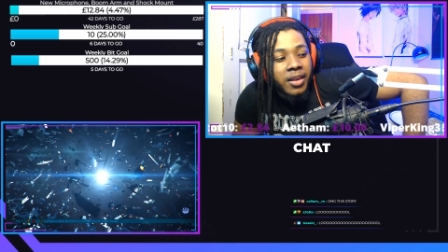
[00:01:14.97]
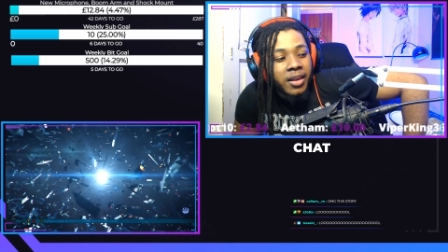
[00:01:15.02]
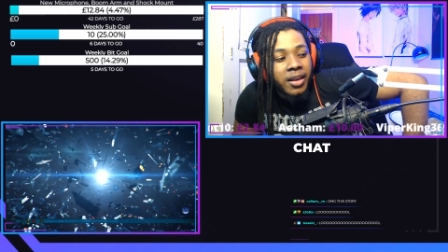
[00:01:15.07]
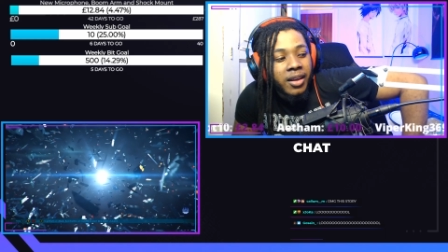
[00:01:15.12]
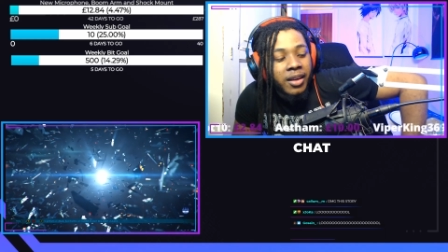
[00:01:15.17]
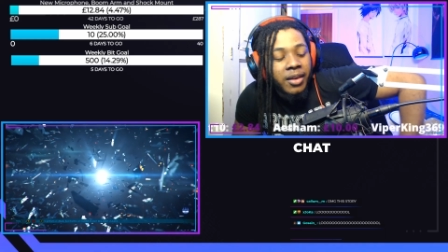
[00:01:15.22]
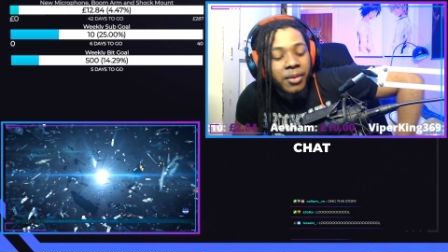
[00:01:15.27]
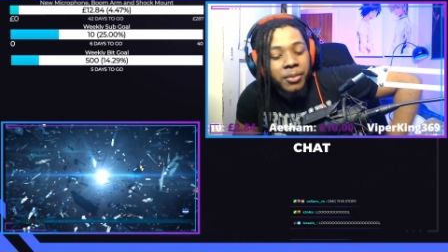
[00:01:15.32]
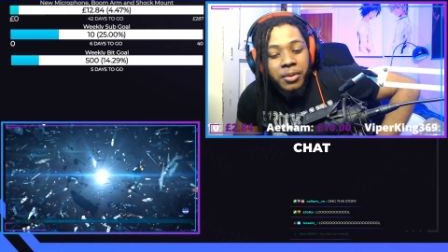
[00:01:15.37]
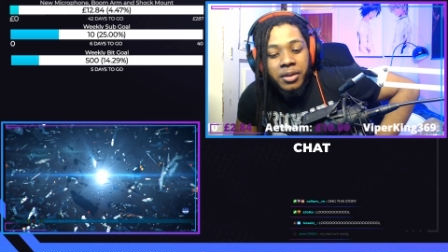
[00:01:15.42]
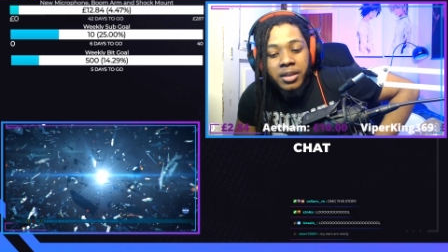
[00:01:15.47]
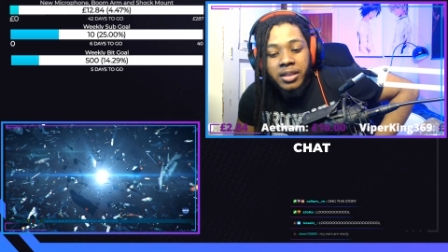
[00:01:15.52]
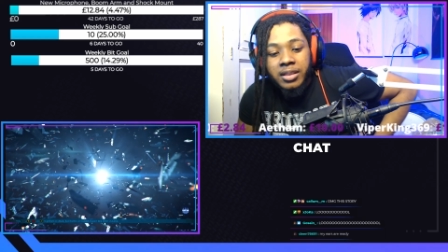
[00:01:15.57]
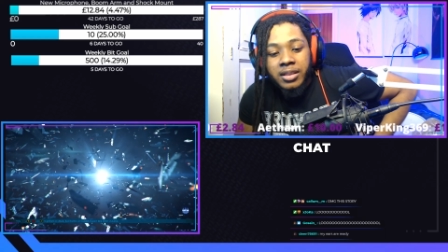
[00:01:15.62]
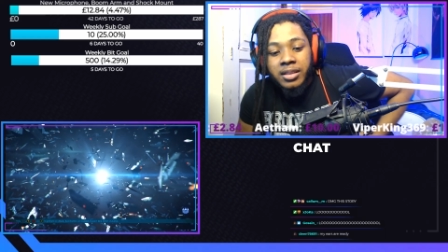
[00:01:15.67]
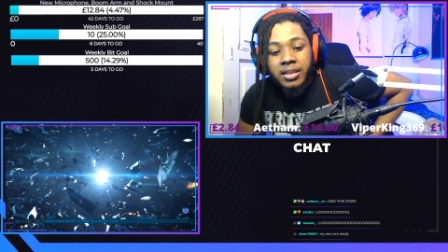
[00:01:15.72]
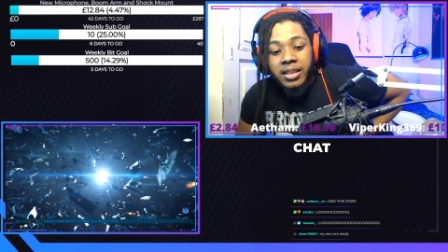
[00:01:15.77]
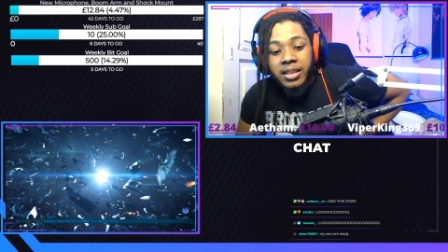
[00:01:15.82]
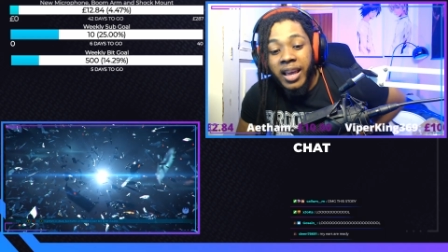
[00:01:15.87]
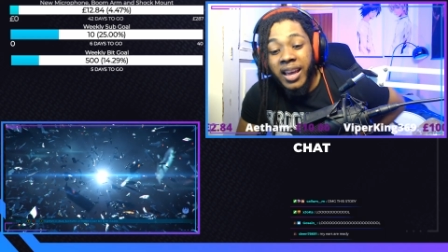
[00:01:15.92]
it
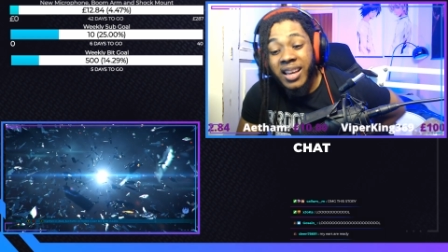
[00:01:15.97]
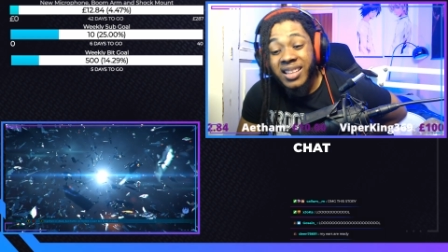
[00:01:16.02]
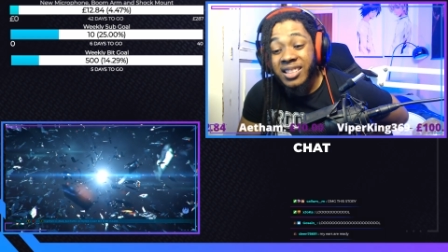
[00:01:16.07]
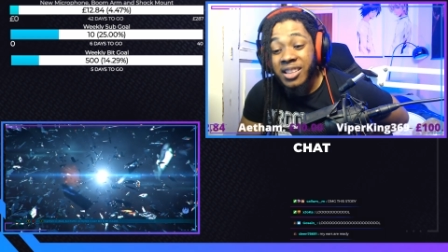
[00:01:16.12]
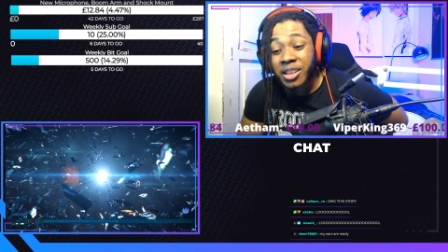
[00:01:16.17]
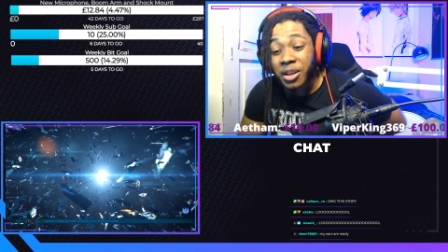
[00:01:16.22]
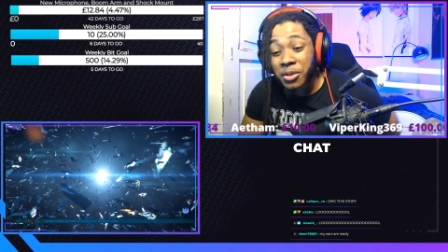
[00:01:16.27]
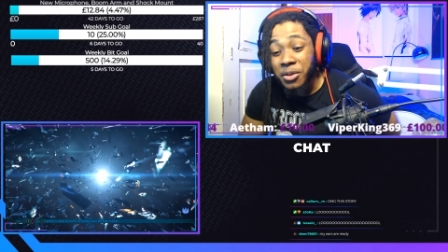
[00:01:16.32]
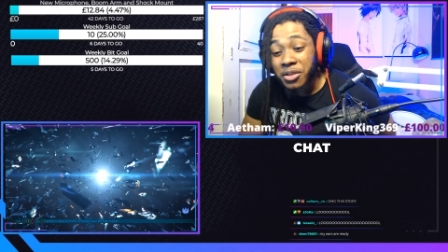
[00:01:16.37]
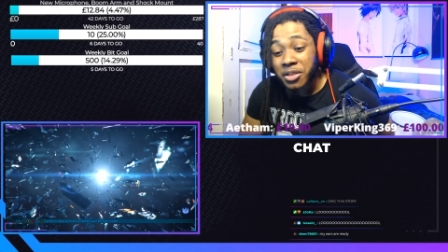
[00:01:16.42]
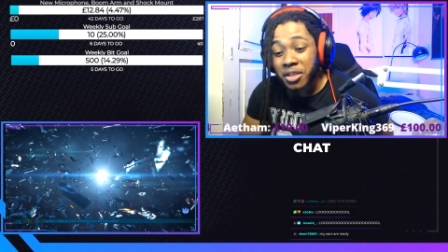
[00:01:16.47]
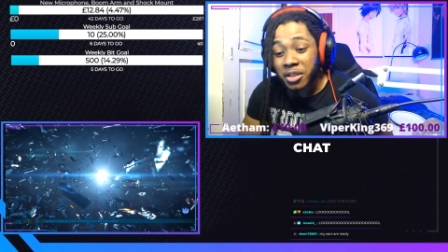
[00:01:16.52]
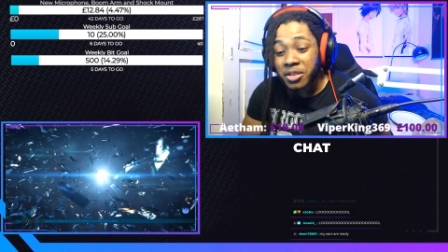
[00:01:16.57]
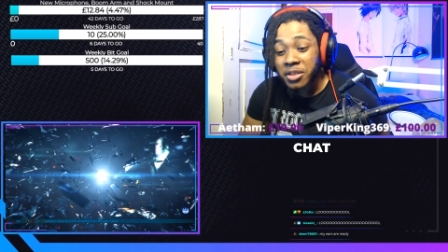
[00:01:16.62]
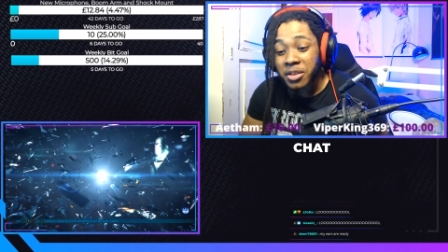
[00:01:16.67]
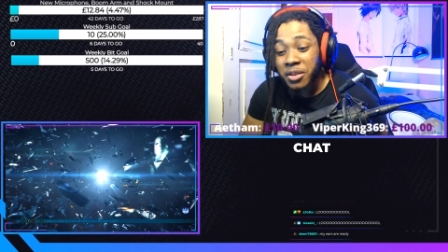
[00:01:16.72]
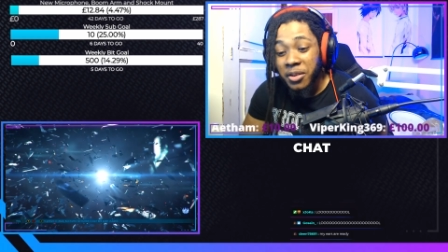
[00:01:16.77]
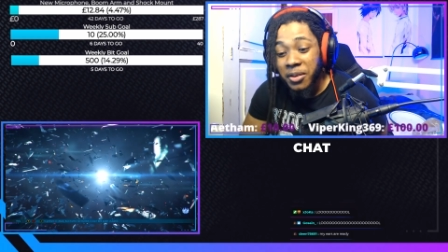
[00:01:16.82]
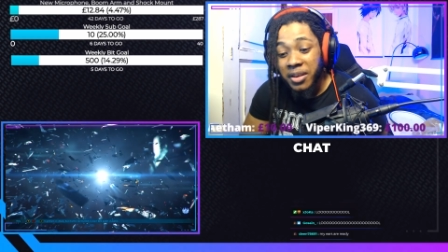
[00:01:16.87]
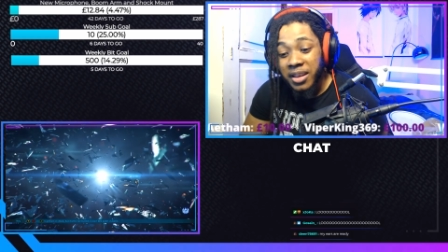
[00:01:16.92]
was yeah it's close to
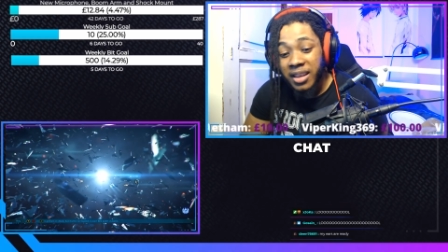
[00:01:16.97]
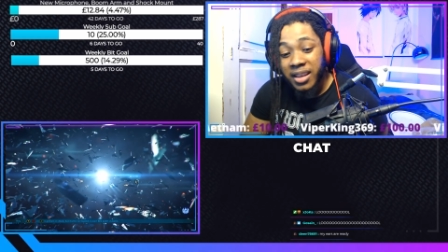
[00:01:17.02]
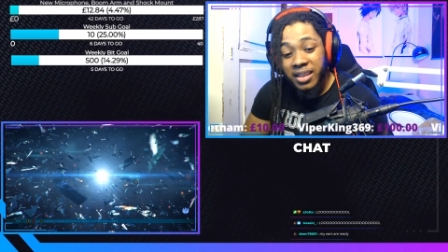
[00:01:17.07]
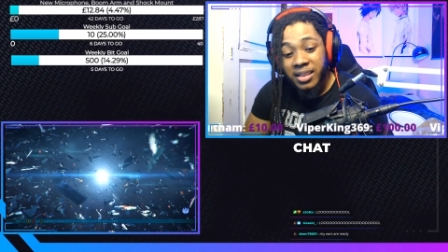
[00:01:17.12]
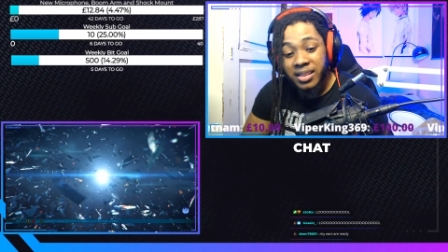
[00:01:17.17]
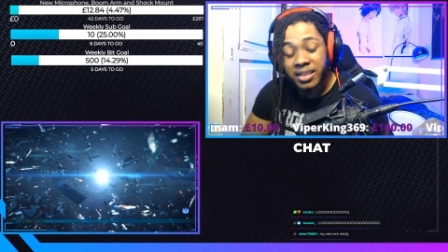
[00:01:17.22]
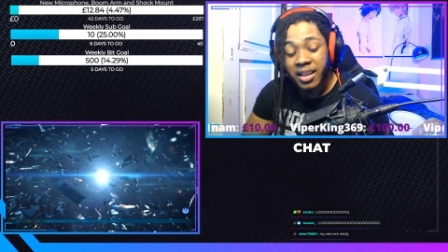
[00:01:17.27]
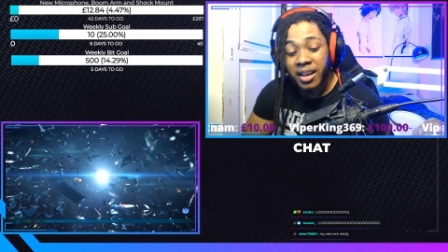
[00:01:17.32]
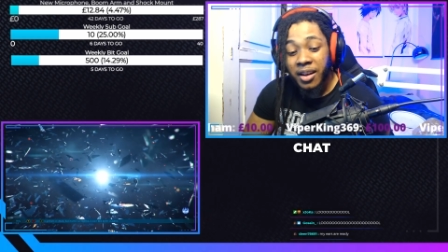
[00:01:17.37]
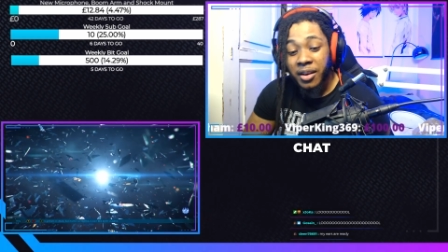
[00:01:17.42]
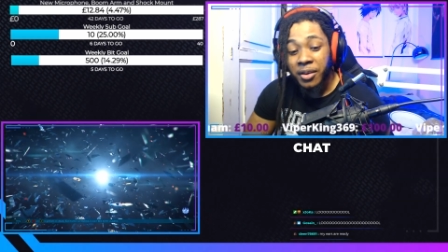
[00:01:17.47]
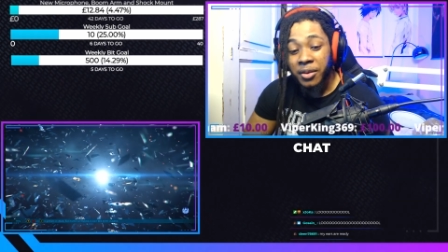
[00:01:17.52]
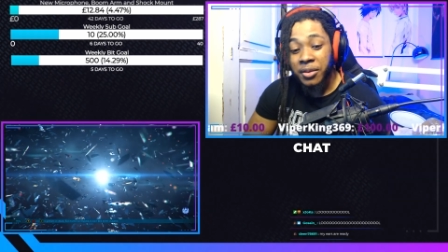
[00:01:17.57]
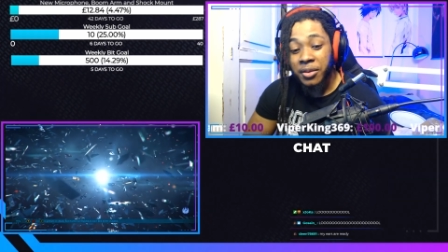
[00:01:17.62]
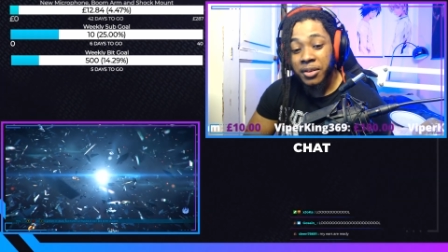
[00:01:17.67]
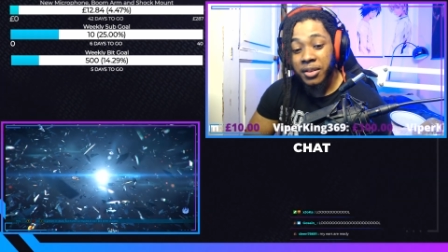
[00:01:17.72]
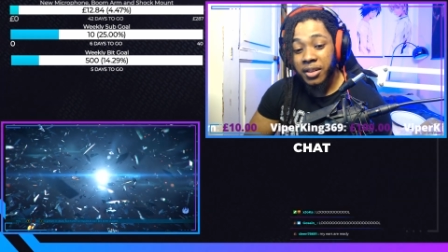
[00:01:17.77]
two years now